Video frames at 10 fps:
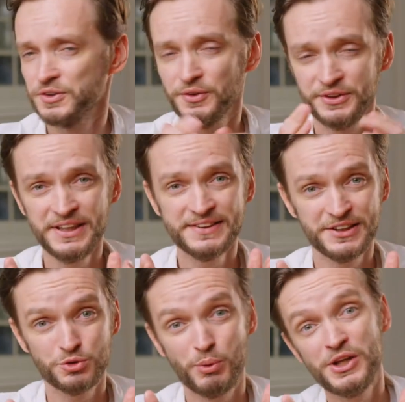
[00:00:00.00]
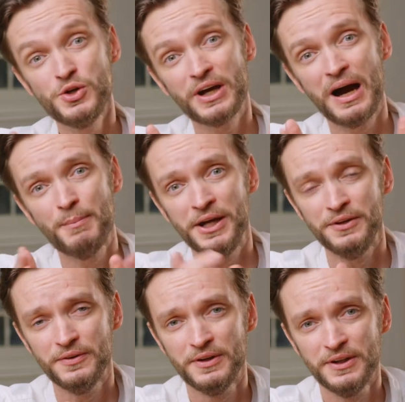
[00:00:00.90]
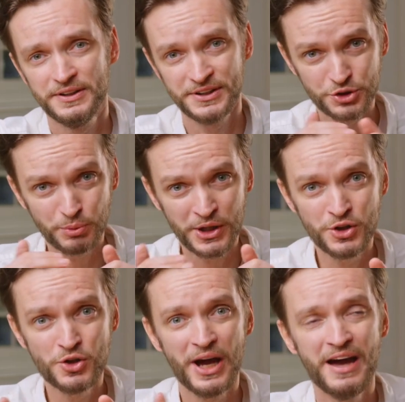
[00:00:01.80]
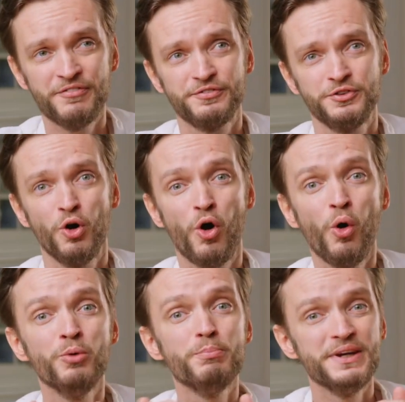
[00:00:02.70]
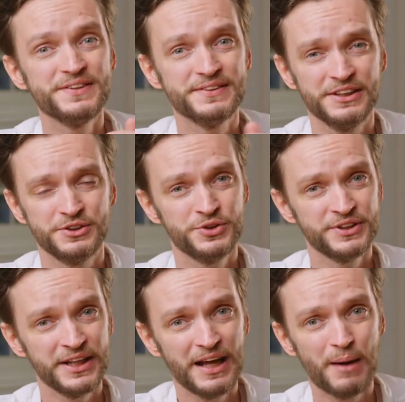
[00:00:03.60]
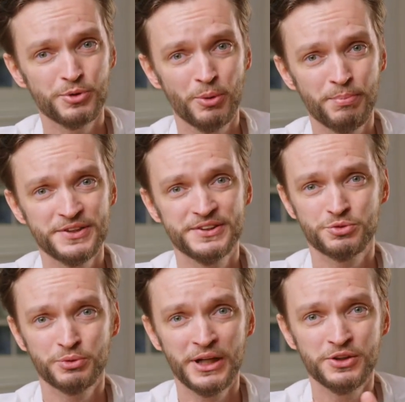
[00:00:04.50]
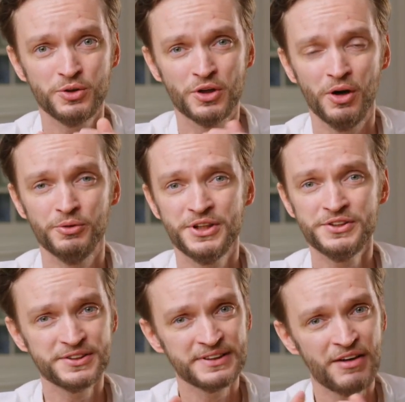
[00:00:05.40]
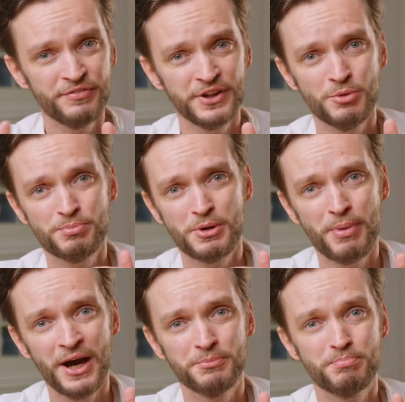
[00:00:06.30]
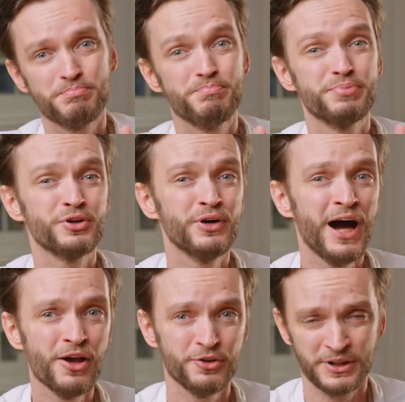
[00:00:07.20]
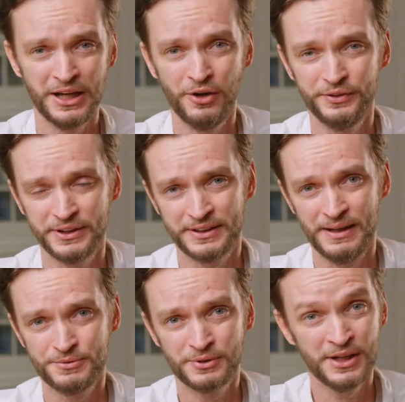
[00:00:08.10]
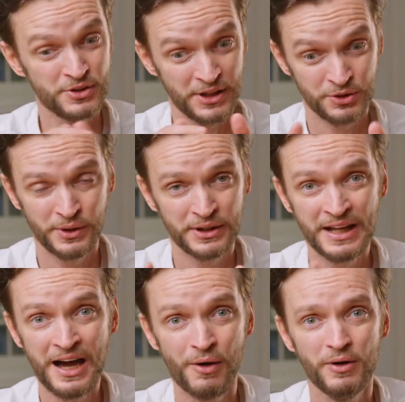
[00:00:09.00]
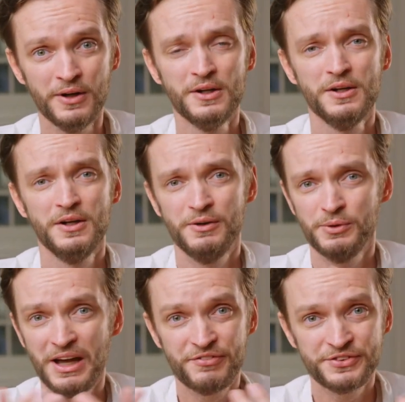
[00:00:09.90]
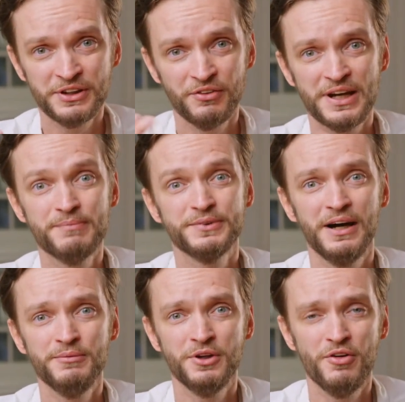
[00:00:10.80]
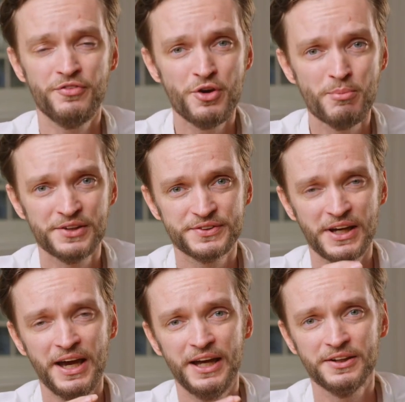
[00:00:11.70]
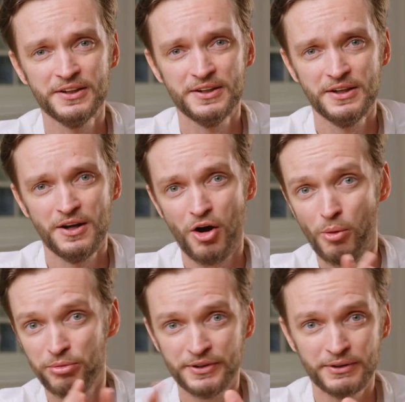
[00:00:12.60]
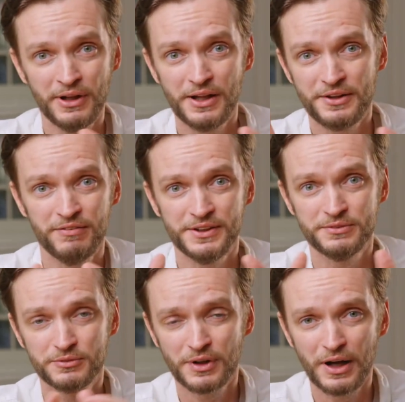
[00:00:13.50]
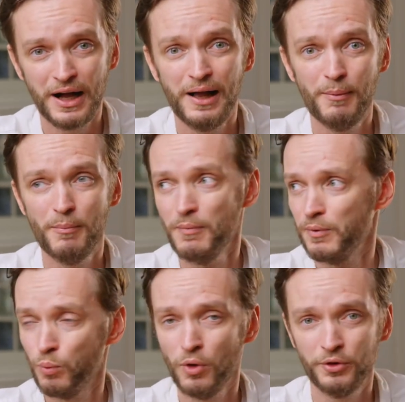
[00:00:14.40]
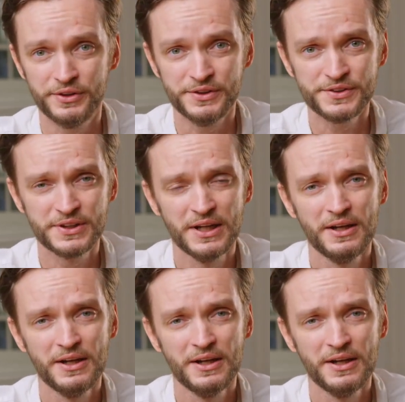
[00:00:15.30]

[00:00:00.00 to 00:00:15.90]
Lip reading: So this is when you come in. This is when you have your own business. You set up your business ready to go. This is something you prepared prior to chaotic times, right? You can do it now. We have still some time, a few months ahead, hopefully relatively calm waters.